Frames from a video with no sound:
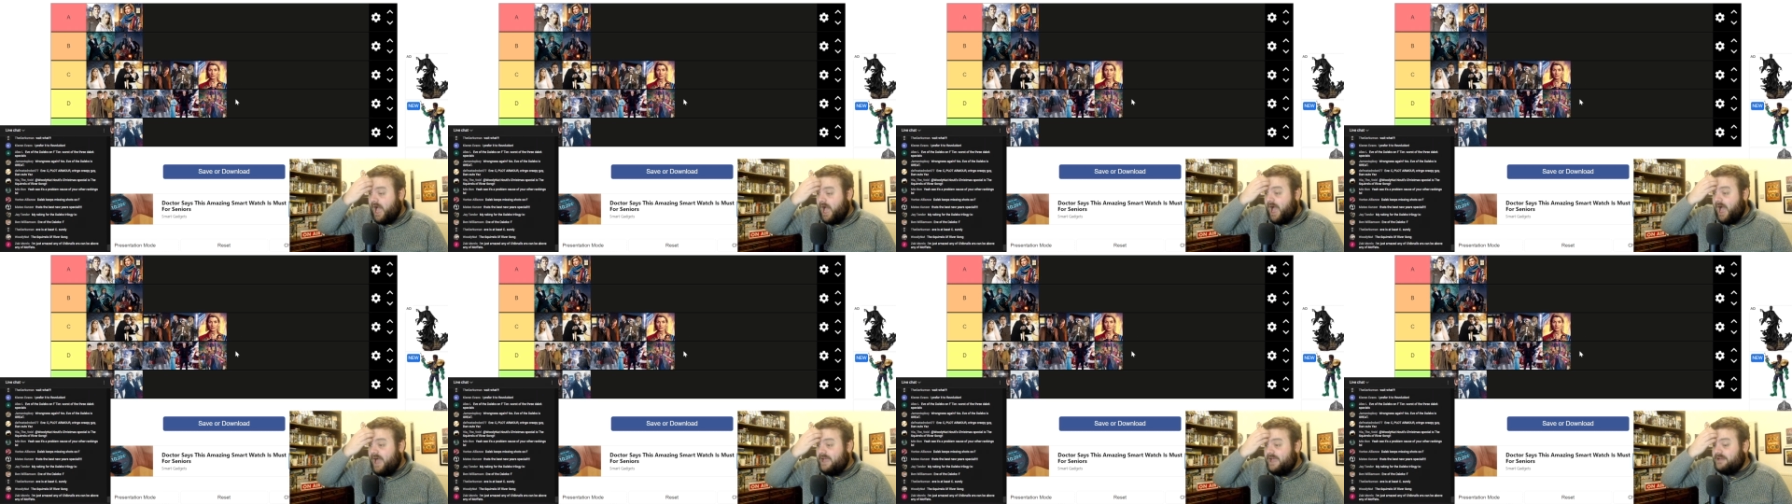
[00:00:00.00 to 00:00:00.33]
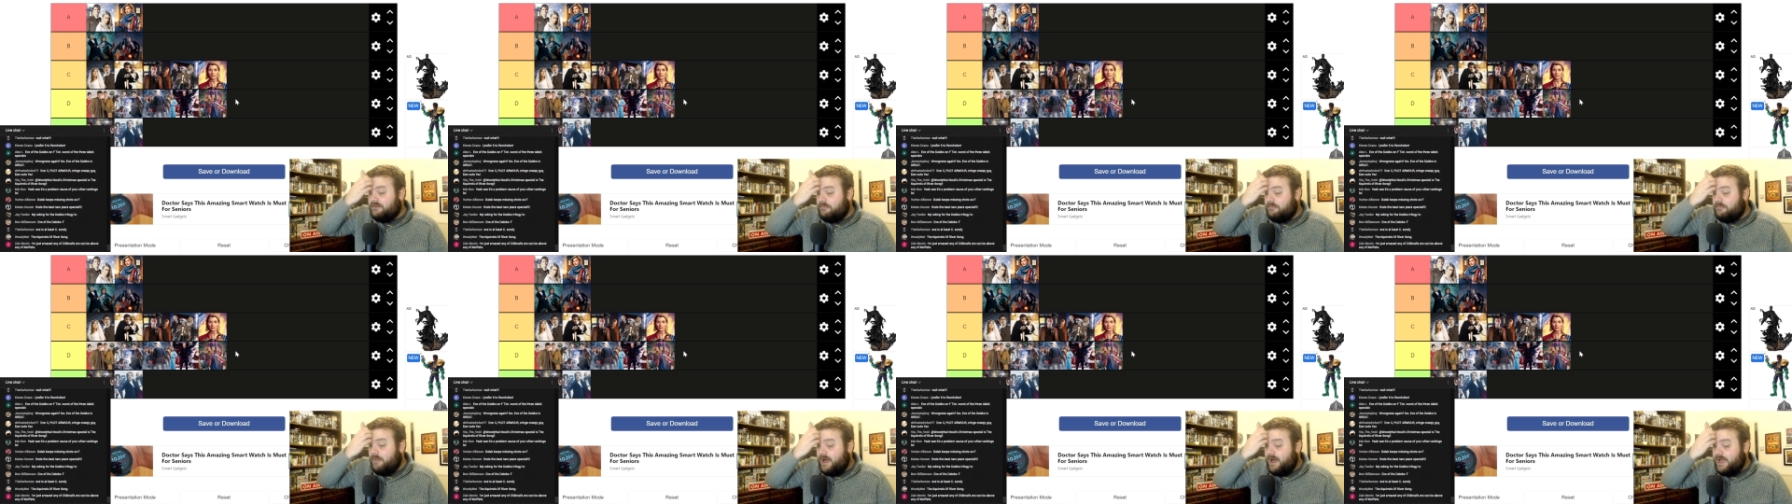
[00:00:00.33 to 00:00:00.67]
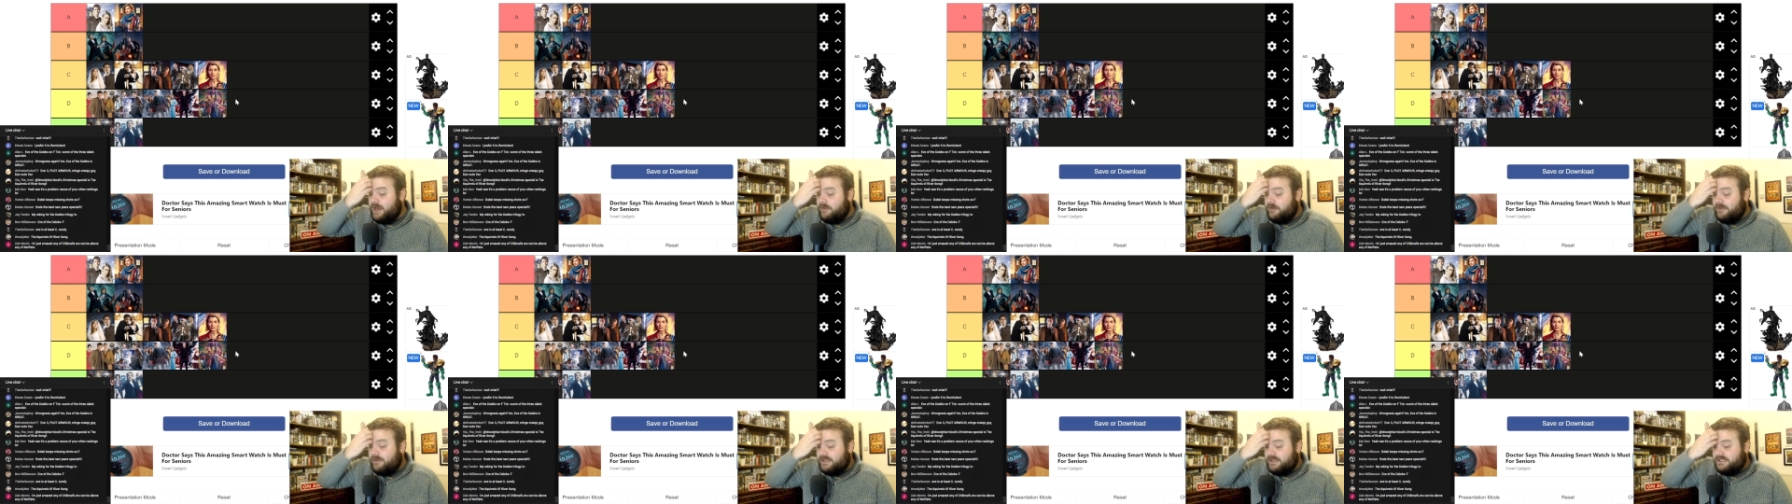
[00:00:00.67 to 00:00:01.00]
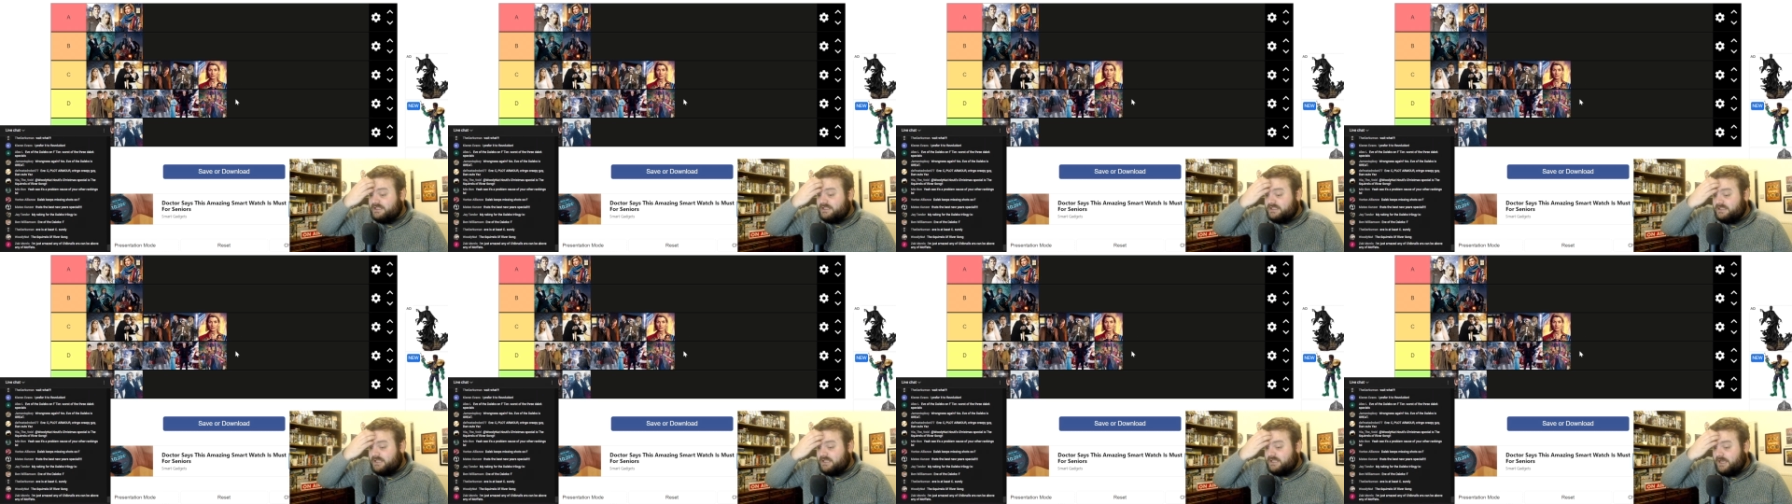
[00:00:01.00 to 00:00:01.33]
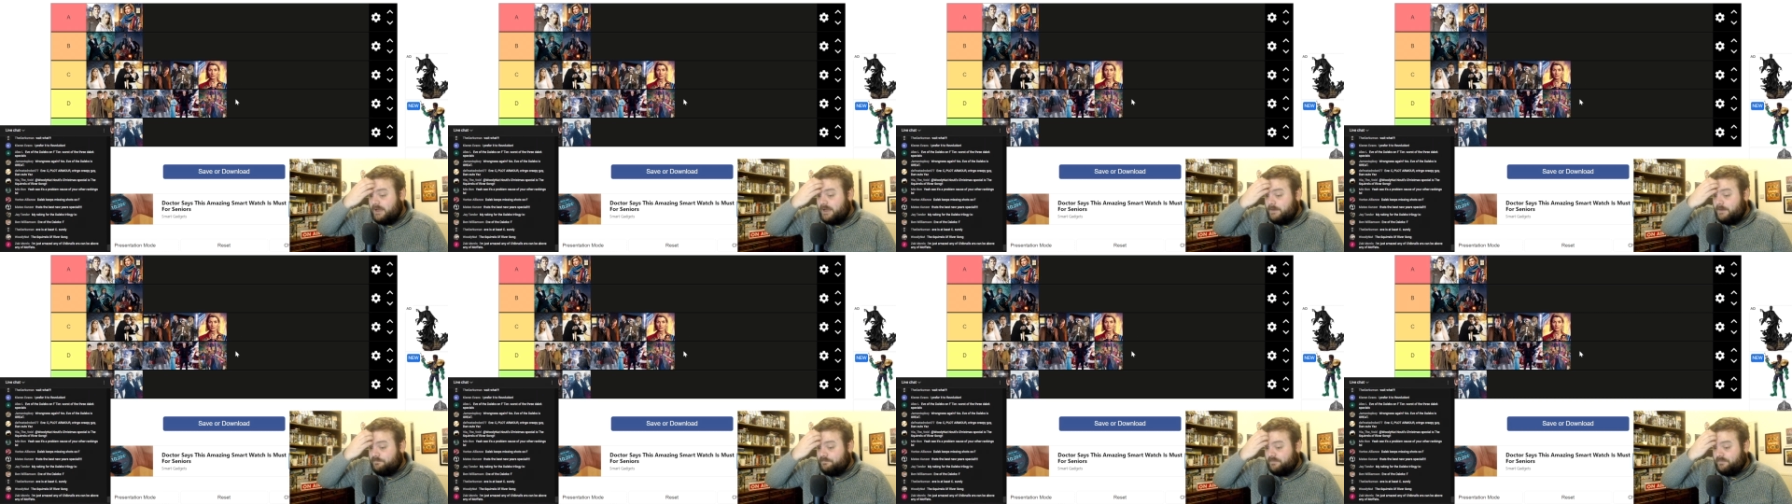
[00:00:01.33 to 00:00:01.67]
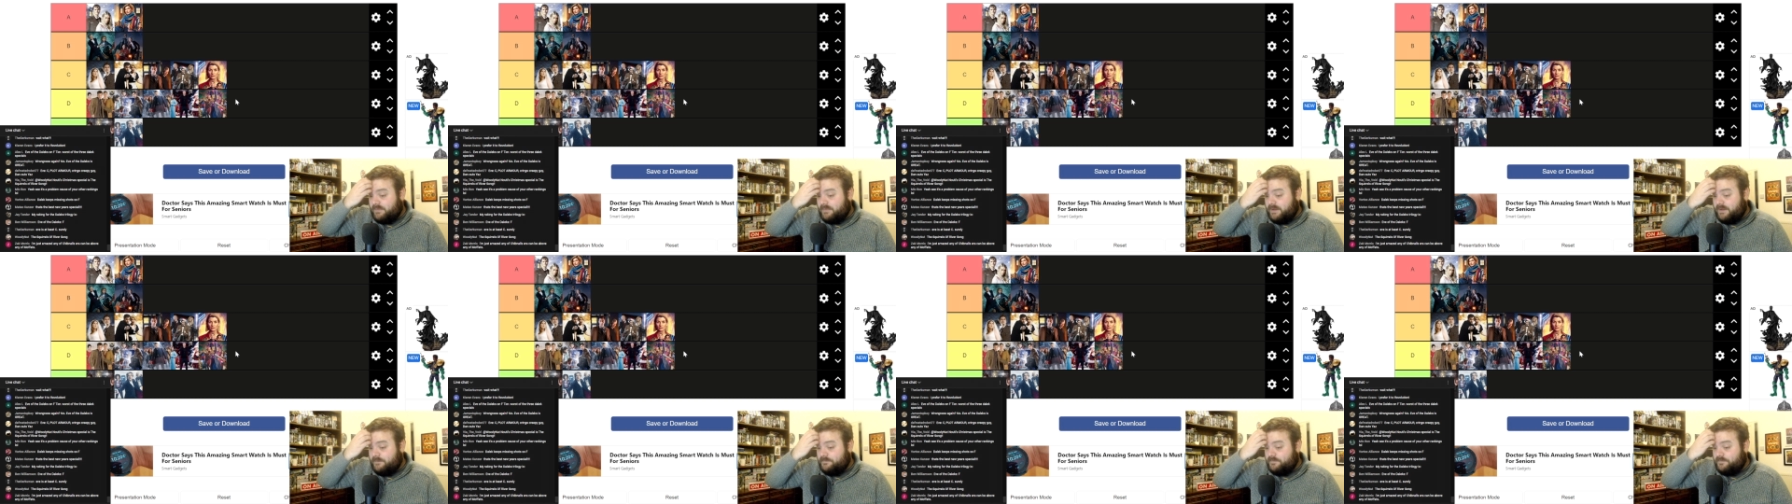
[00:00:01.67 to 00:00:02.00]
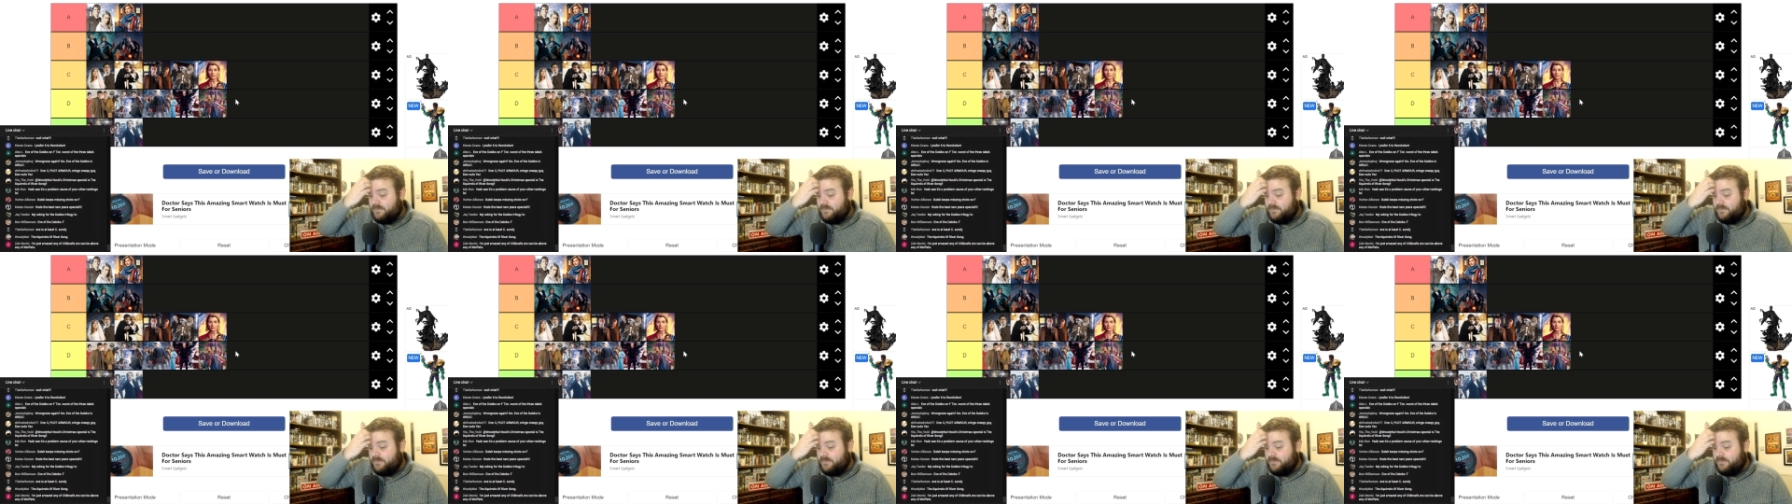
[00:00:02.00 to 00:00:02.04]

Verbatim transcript: I admire its um,